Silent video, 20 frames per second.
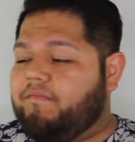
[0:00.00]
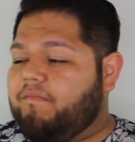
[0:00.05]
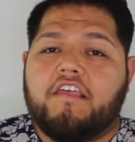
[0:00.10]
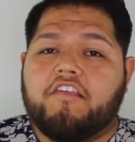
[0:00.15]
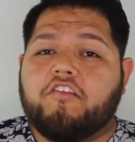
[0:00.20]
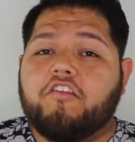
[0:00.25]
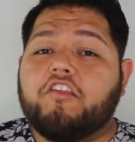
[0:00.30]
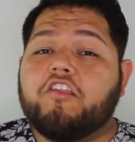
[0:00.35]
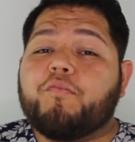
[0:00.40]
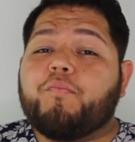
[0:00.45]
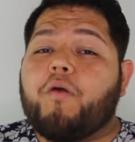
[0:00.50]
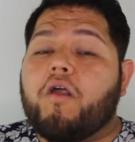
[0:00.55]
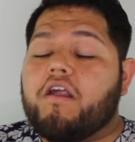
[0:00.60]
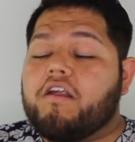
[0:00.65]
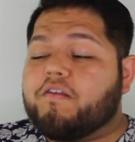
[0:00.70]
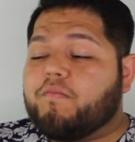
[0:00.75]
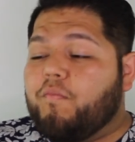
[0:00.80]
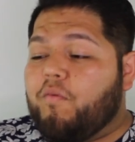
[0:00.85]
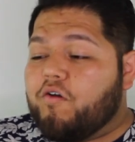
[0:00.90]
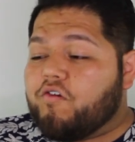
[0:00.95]
So this
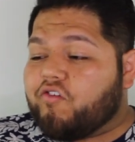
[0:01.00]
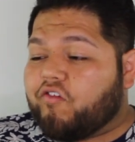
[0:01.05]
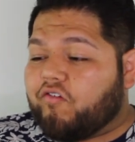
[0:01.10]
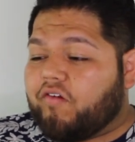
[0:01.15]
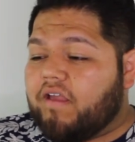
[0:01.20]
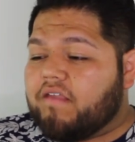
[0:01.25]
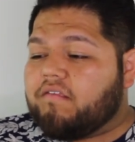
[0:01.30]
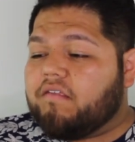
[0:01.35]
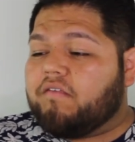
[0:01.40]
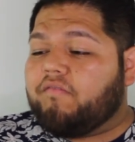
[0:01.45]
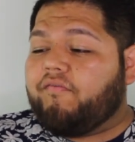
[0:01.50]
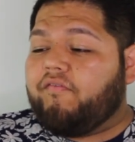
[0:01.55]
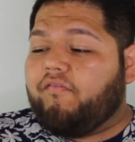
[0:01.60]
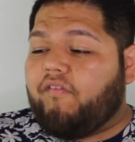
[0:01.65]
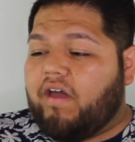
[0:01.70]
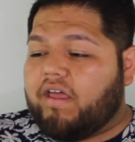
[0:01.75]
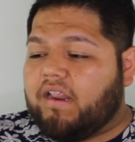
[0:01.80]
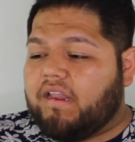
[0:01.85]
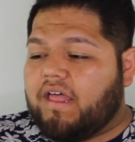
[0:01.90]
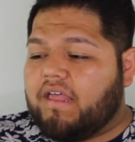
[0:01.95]
product moisturizes,
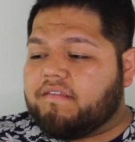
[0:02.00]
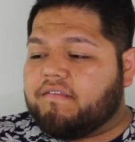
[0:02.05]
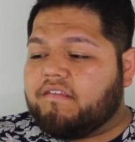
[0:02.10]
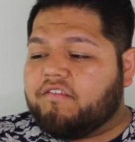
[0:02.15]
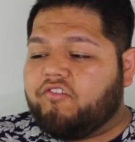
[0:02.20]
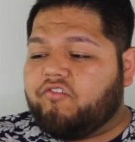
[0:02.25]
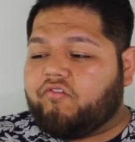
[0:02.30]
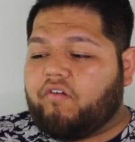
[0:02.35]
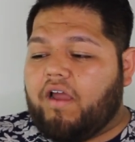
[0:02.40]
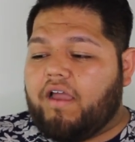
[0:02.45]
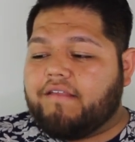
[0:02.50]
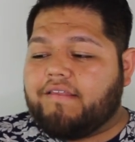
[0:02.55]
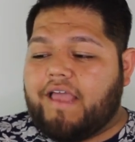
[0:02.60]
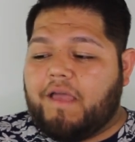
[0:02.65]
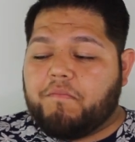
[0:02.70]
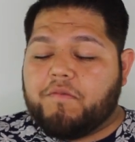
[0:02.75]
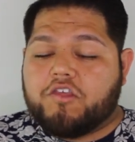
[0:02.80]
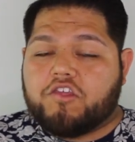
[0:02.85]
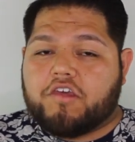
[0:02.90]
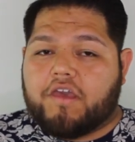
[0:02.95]
revitalizes dry,
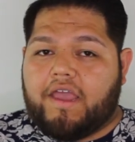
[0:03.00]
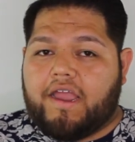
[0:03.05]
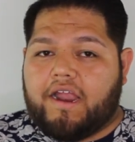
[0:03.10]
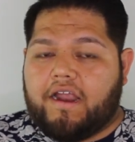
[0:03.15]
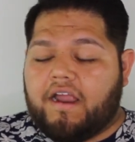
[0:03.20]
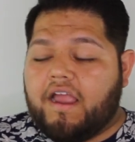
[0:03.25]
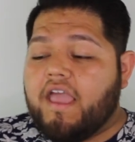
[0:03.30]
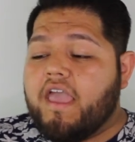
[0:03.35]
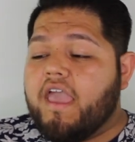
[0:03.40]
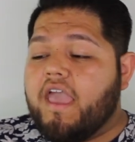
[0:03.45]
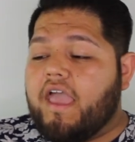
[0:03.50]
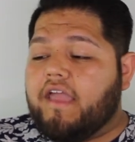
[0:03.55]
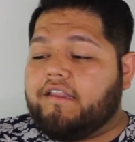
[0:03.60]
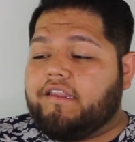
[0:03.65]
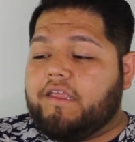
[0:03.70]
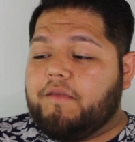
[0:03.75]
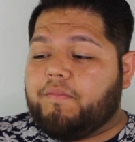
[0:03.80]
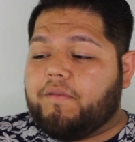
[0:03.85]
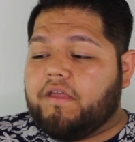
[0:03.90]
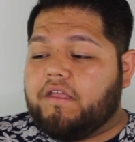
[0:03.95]
damaged hair, it
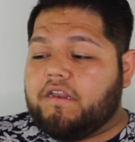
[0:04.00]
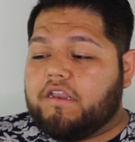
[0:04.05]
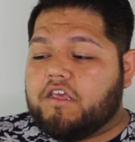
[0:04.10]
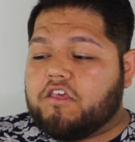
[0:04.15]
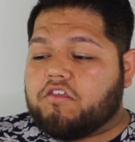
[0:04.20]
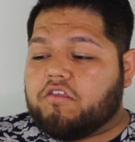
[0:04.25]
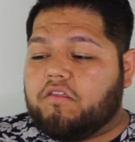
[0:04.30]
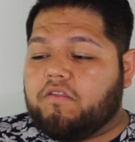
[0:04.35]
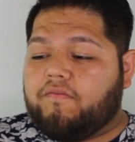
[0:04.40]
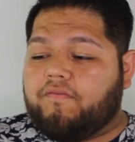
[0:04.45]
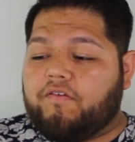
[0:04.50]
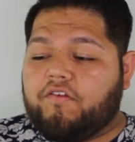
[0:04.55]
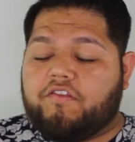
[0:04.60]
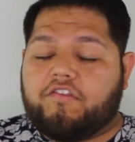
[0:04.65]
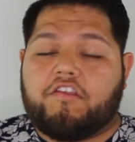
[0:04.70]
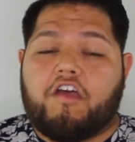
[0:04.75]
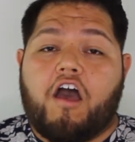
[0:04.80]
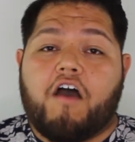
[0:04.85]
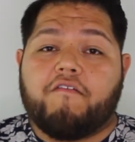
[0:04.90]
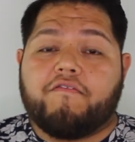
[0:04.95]
deep conditions for
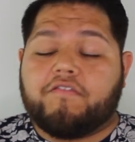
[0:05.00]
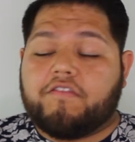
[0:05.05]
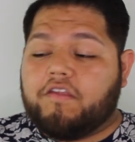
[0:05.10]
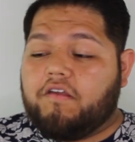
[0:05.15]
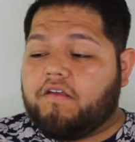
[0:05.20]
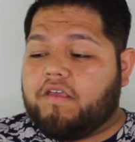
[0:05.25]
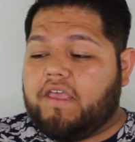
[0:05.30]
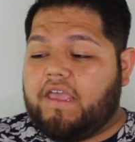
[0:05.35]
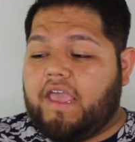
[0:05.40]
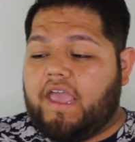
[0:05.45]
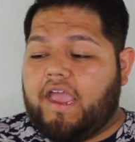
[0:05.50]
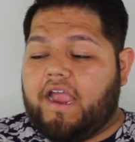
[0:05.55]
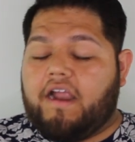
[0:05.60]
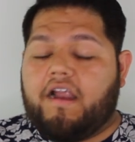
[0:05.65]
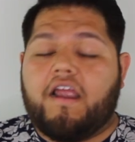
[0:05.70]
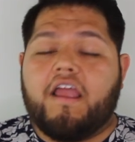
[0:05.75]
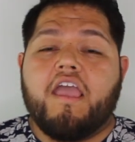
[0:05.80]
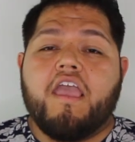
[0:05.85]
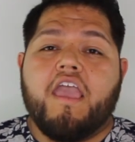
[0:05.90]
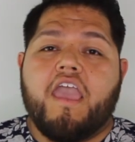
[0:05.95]
soft, silky
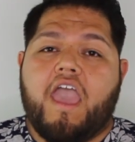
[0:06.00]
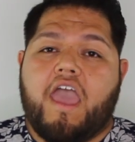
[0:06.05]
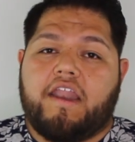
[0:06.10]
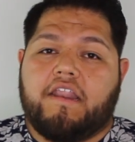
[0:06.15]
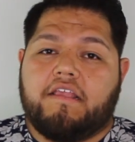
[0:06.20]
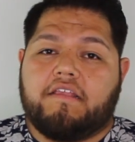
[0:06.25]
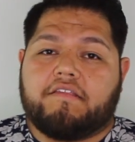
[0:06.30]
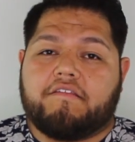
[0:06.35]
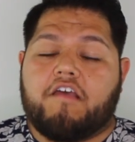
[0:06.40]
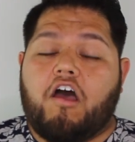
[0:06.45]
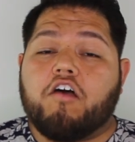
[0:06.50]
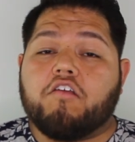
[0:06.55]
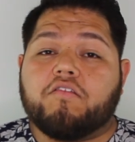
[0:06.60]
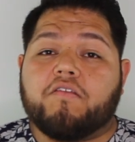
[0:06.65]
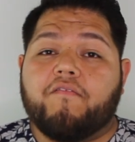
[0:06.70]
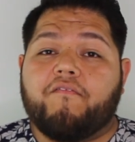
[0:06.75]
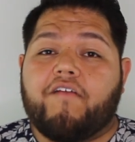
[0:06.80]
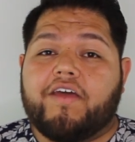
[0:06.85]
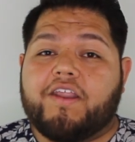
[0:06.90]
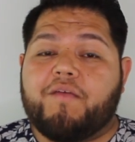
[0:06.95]
hair, and it's
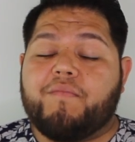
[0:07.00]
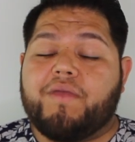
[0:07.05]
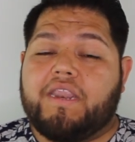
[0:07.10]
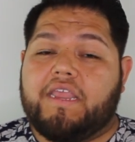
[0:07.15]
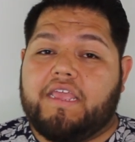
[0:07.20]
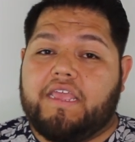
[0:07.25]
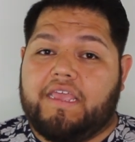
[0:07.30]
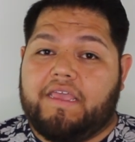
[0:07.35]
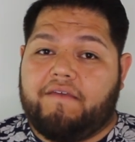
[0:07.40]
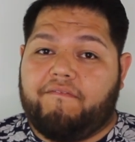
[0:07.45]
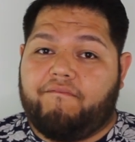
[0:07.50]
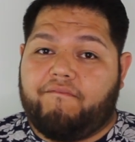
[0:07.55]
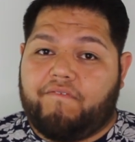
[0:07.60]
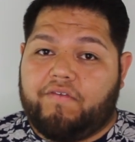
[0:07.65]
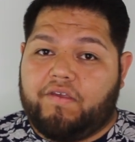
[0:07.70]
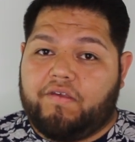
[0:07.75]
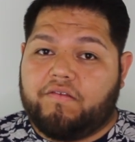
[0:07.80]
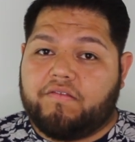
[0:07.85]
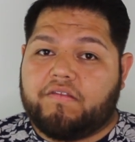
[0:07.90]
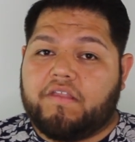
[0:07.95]
also vitamin E
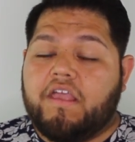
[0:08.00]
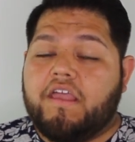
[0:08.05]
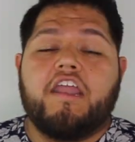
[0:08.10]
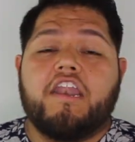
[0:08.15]
infused.